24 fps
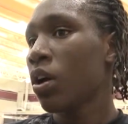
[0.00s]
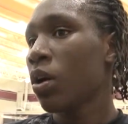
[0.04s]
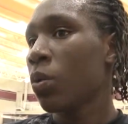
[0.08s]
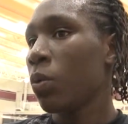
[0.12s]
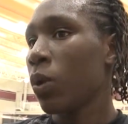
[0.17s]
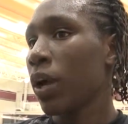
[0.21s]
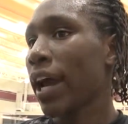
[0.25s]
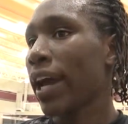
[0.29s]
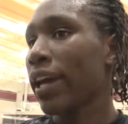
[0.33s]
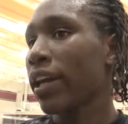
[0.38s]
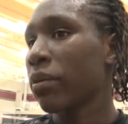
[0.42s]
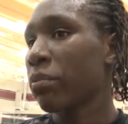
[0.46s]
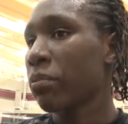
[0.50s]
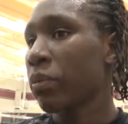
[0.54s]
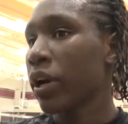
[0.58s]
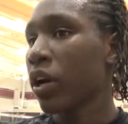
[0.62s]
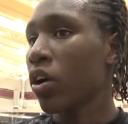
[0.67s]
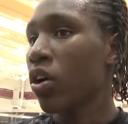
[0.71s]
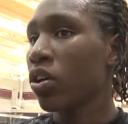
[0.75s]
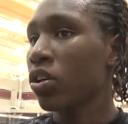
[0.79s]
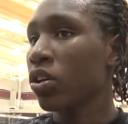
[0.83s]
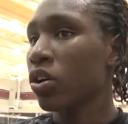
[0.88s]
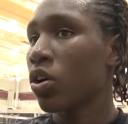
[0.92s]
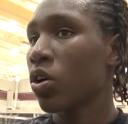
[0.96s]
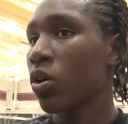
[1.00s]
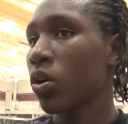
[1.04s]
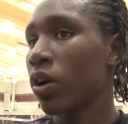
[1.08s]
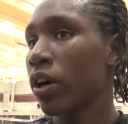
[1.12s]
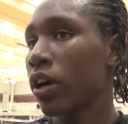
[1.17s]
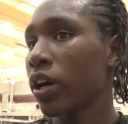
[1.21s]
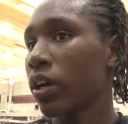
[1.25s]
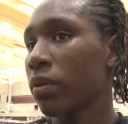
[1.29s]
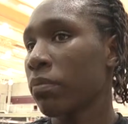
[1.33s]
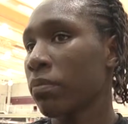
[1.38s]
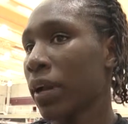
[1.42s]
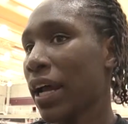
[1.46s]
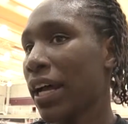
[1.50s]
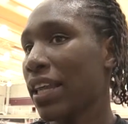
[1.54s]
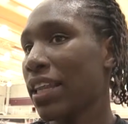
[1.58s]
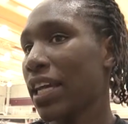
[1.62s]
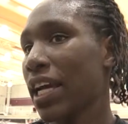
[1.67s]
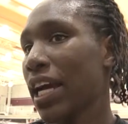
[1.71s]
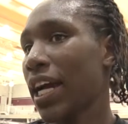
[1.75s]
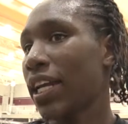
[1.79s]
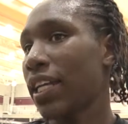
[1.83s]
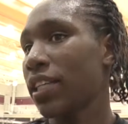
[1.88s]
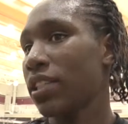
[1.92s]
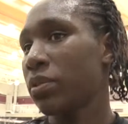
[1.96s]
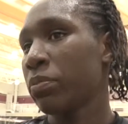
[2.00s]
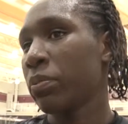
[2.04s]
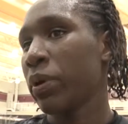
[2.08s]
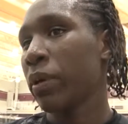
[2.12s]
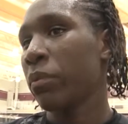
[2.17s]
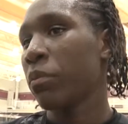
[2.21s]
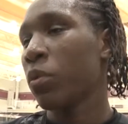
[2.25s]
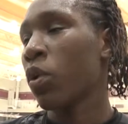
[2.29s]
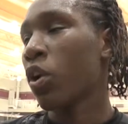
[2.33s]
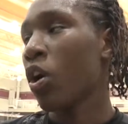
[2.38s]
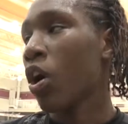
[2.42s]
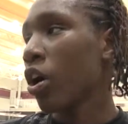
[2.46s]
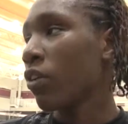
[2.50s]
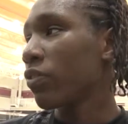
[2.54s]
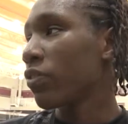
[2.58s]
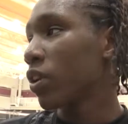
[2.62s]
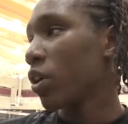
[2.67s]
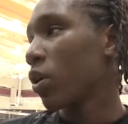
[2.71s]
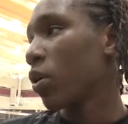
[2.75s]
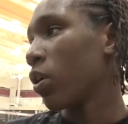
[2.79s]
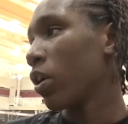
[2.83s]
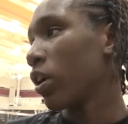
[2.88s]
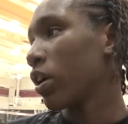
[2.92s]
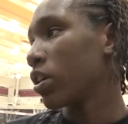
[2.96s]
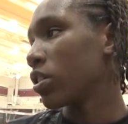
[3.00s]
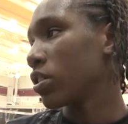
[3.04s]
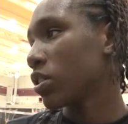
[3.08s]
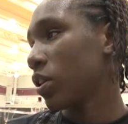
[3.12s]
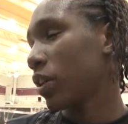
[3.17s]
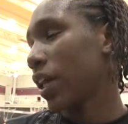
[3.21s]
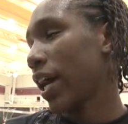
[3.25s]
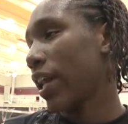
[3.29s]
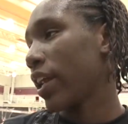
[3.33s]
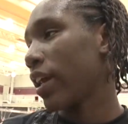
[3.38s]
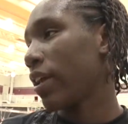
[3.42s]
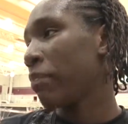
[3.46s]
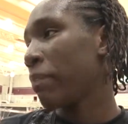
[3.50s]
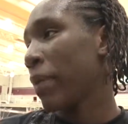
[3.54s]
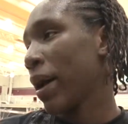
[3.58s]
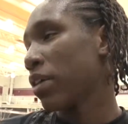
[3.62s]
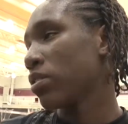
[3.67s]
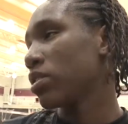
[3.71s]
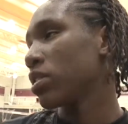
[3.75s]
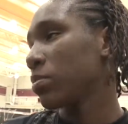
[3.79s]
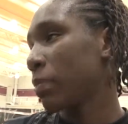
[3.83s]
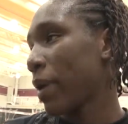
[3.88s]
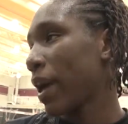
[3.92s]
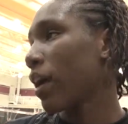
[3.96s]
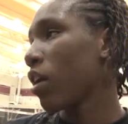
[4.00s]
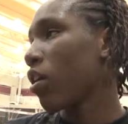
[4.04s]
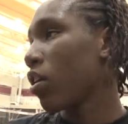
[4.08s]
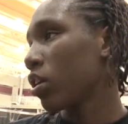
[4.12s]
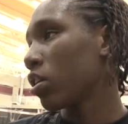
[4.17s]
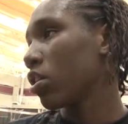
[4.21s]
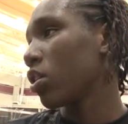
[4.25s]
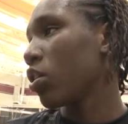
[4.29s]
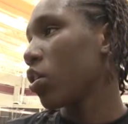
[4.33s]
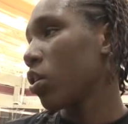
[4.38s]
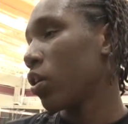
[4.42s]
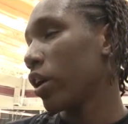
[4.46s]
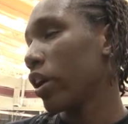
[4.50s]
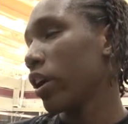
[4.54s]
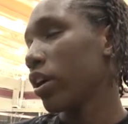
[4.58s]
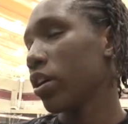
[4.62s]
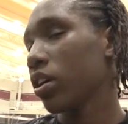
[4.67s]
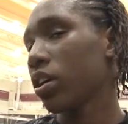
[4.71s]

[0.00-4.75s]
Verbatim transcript: what I can bring on the court, but I think I need to bring more off the court so that it bounces back on the court.